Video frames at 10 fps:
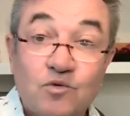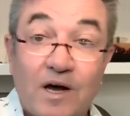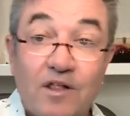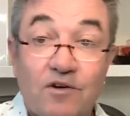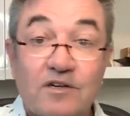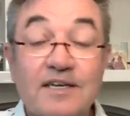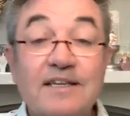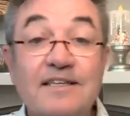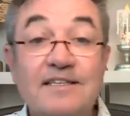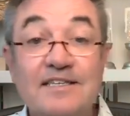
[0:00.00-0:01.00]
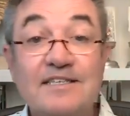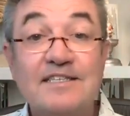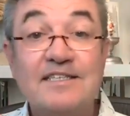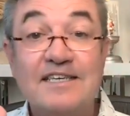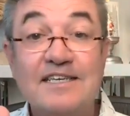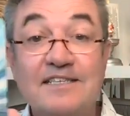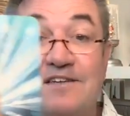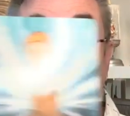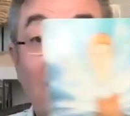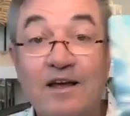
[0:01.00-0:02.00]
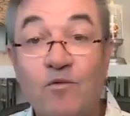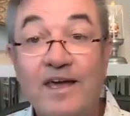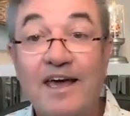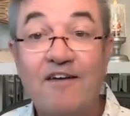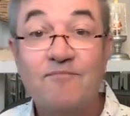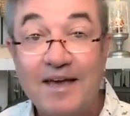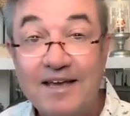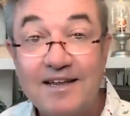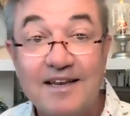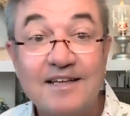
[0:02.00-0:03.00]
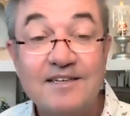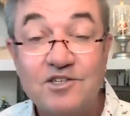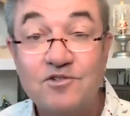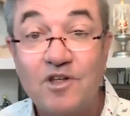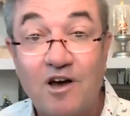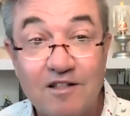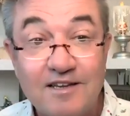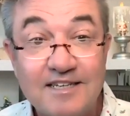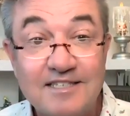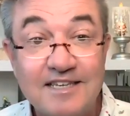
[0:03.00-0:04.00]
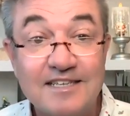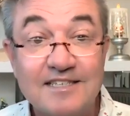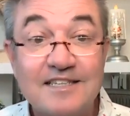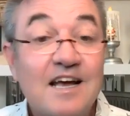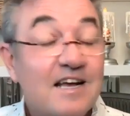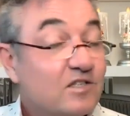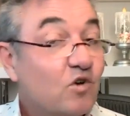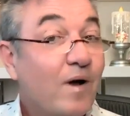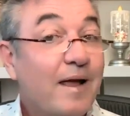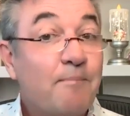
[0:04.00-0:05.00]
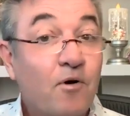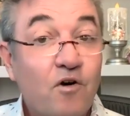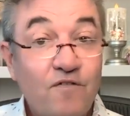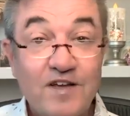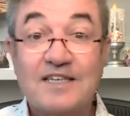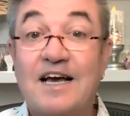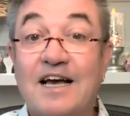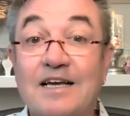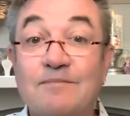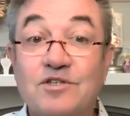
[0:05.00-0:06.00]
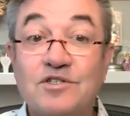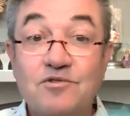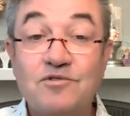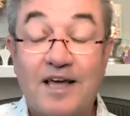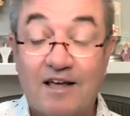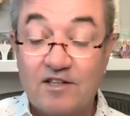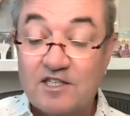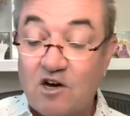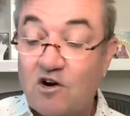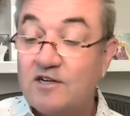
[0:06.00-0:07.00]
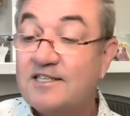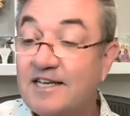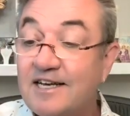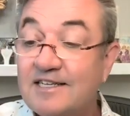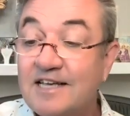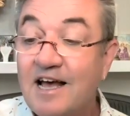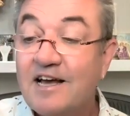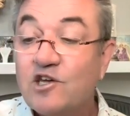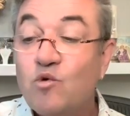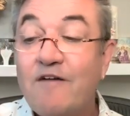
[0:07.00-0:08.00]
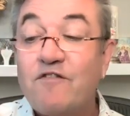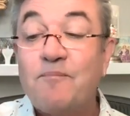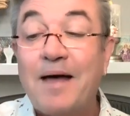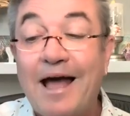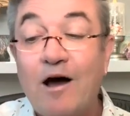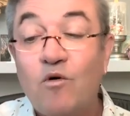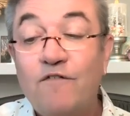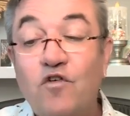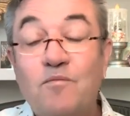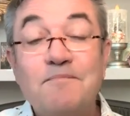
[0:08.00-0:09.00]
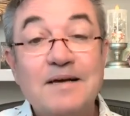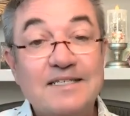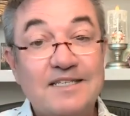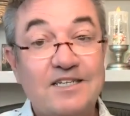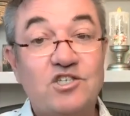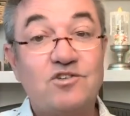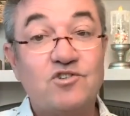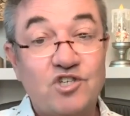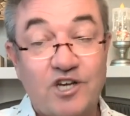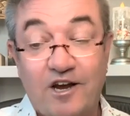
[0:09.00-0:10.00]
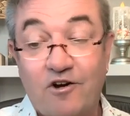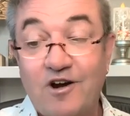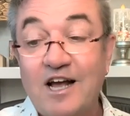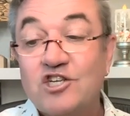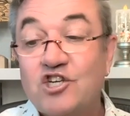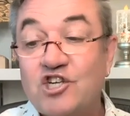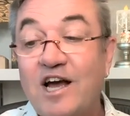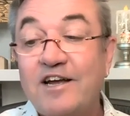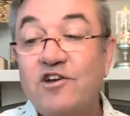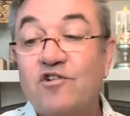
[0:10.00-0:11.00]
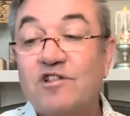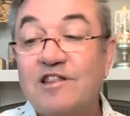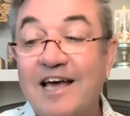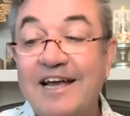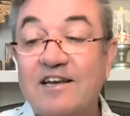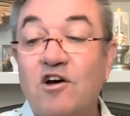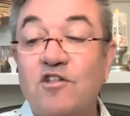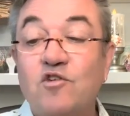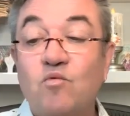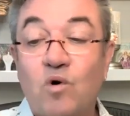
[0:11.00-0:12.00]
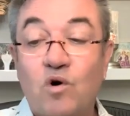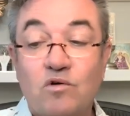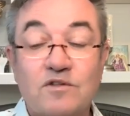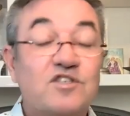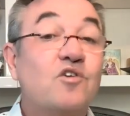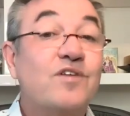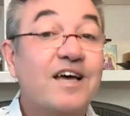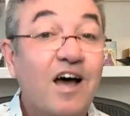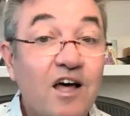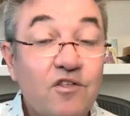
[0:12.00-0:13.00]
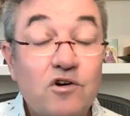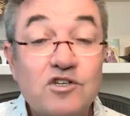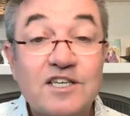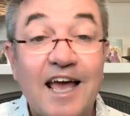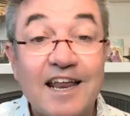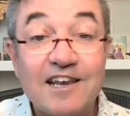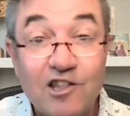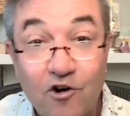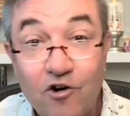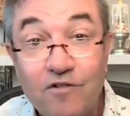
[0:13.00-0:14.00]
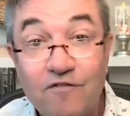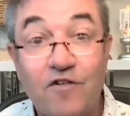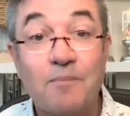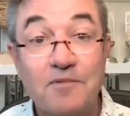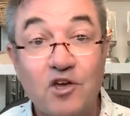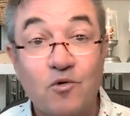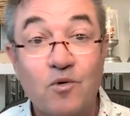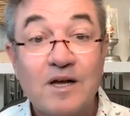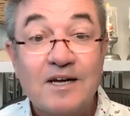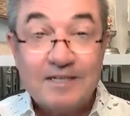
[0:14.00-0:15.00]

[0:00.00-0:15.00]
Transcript: to others. And this is the season of light. We have made it into the holiday season. So a perfect time to do that. This card says you have a powerful message to share. Shine your light on the world so that others can learn from you.